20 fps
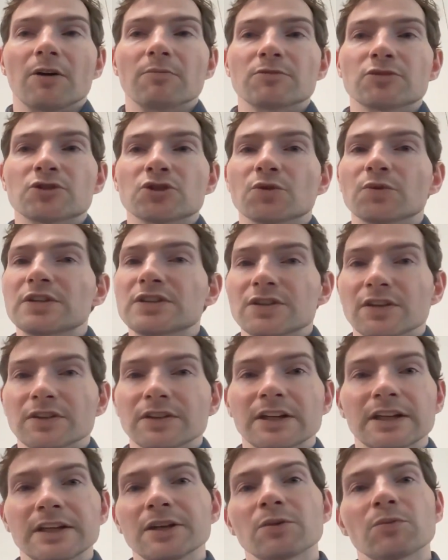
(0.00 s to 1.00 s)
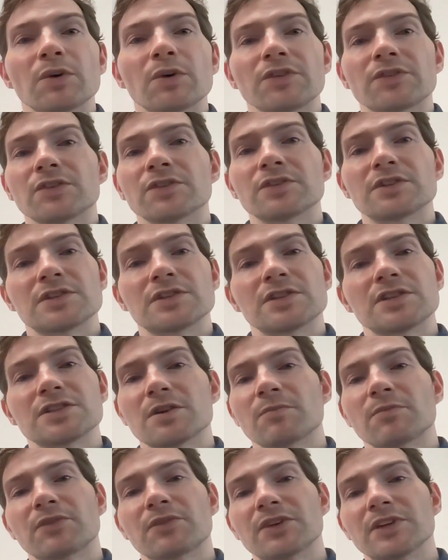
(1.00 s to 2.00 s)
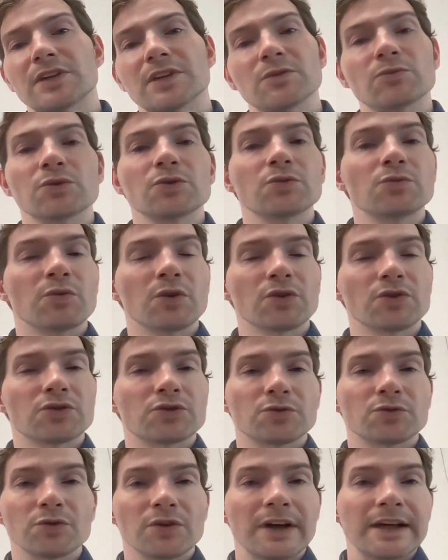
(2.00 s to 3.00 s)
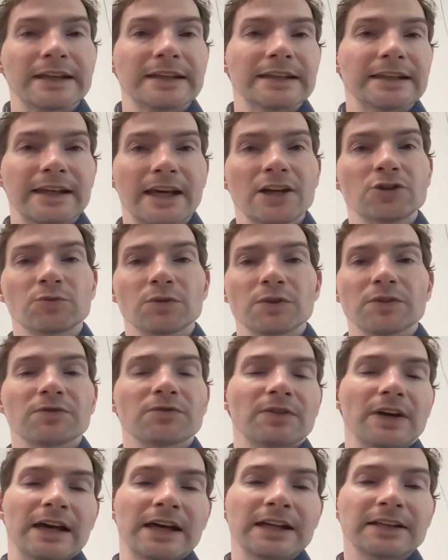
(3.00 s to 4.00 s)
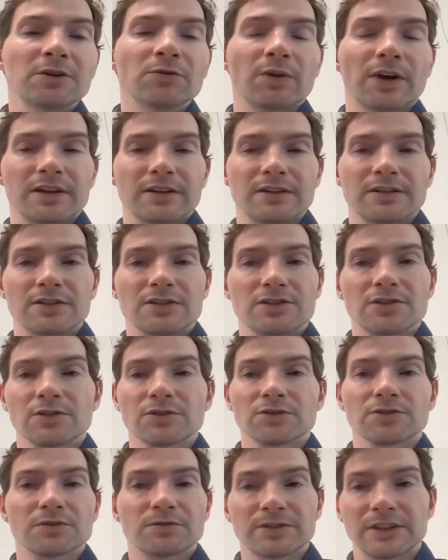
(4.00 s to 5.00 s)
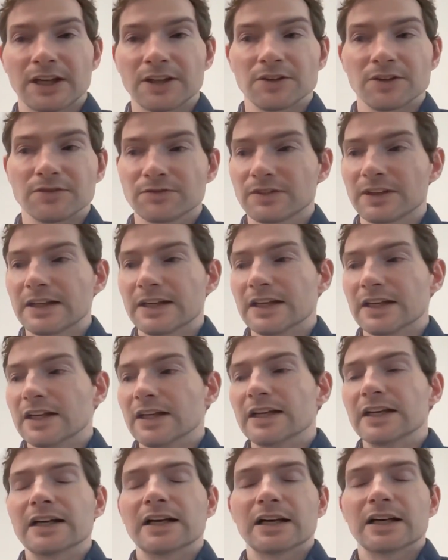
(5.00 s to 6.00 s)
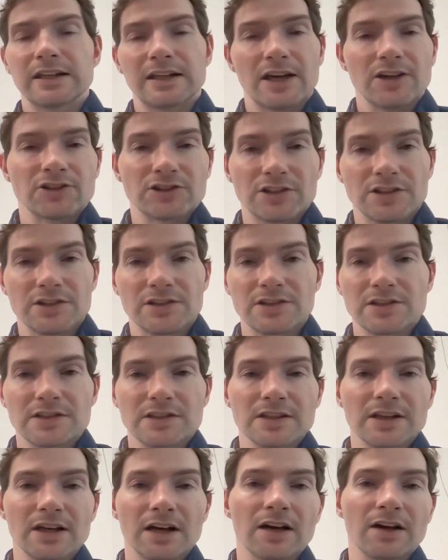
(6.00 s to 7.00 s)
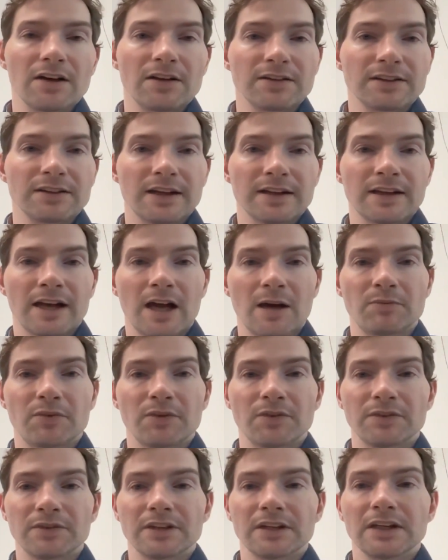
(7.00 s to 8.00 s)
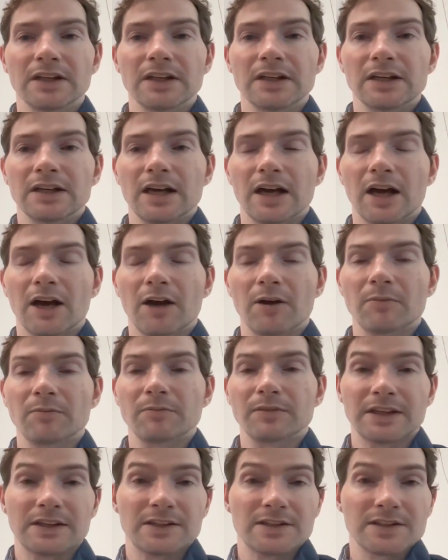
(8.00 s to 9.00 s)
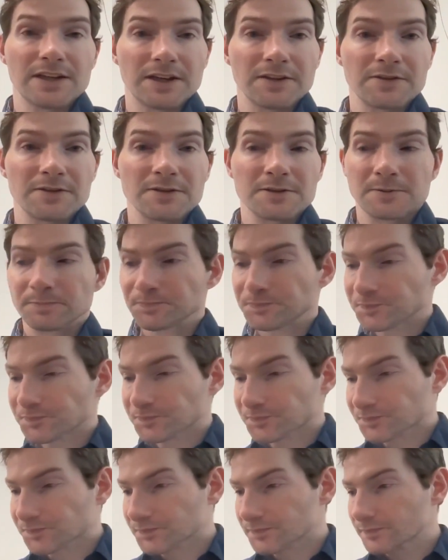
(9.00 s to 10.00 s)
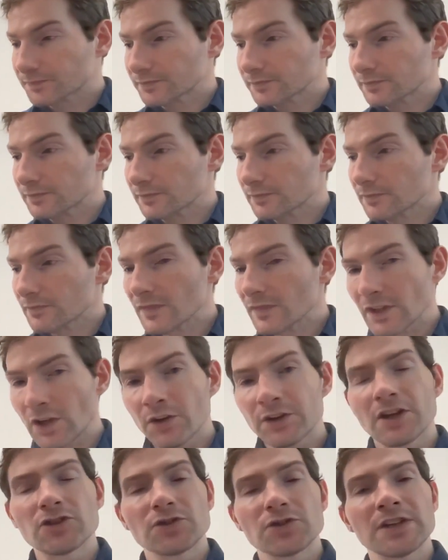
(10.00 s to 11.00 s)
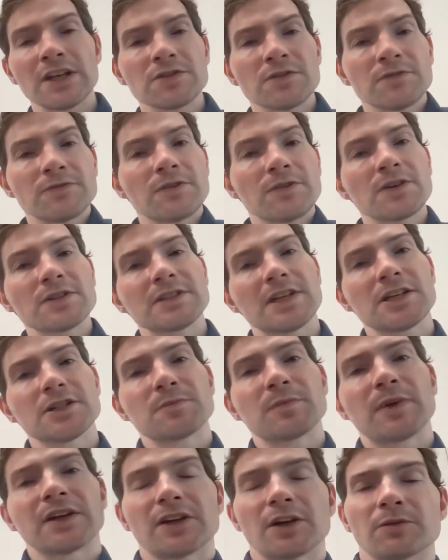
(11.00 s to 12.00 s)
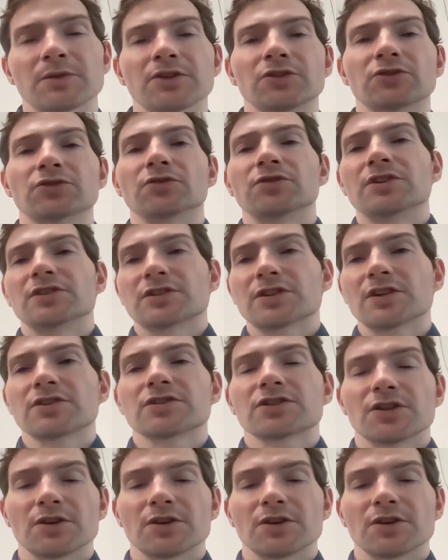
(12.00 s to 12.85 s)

So it's unclear whether this is something you would want to engage with anyway, this sort of kind of clashes that happen in science. Okay, so that's the first aspect I wanted to discuss.